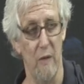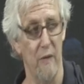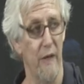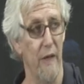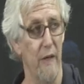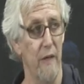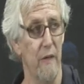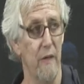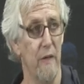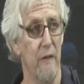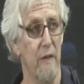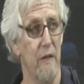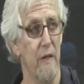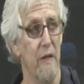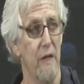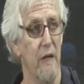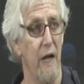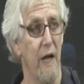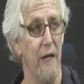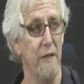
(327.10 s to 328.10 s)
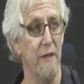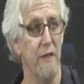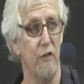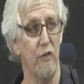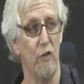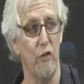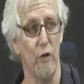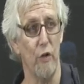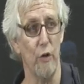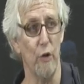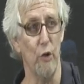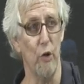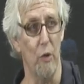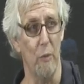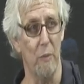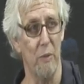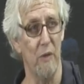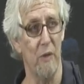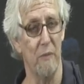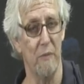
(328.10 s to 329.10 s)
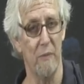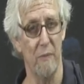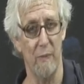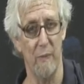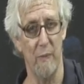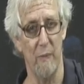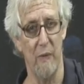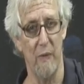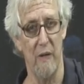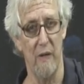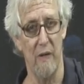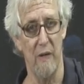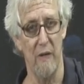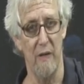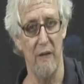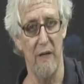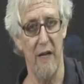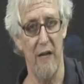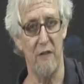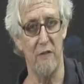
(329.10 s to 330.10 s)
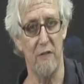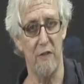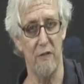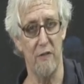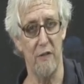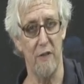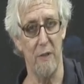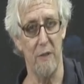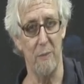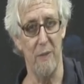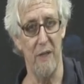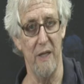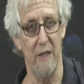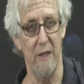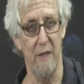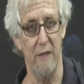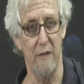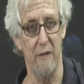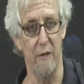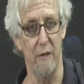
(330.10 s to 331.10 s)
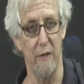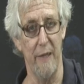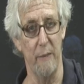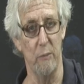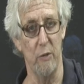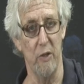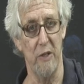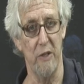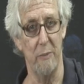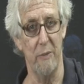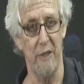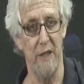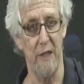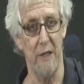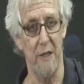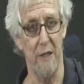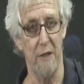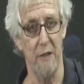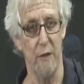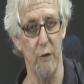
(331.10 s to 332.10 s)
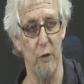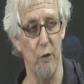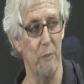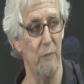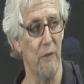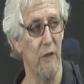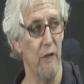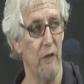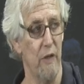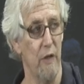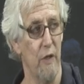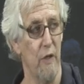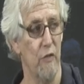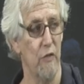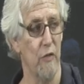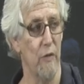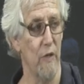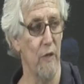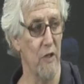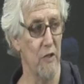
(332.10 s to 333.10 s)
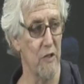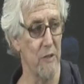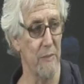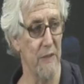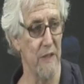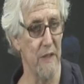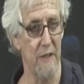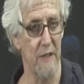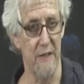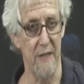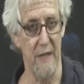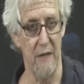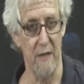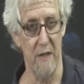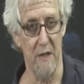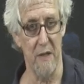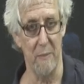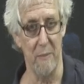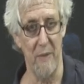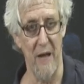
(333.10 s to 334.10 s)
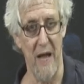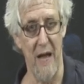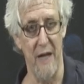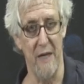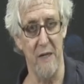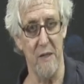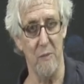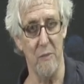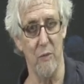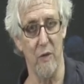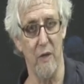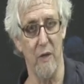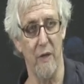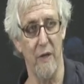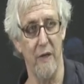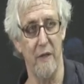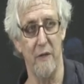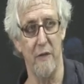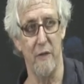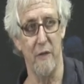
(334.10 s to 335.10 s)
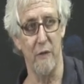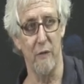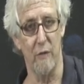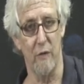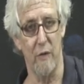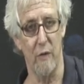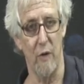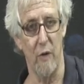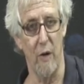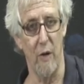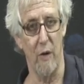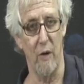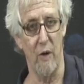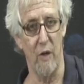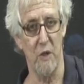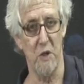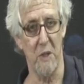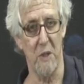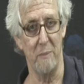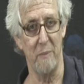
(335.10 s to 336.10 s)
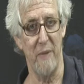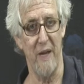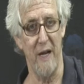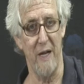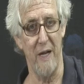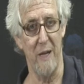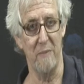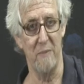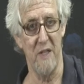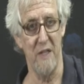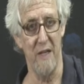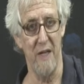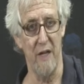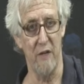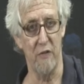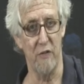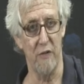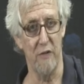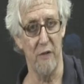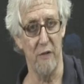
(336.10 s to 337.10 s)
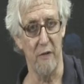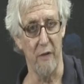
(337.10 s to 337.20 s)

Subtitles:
Okay? And this is a loop. Next is at the beginning, the label at the beginning of the loop. So ultimately, down at the bottom, we're going to jump back up to next.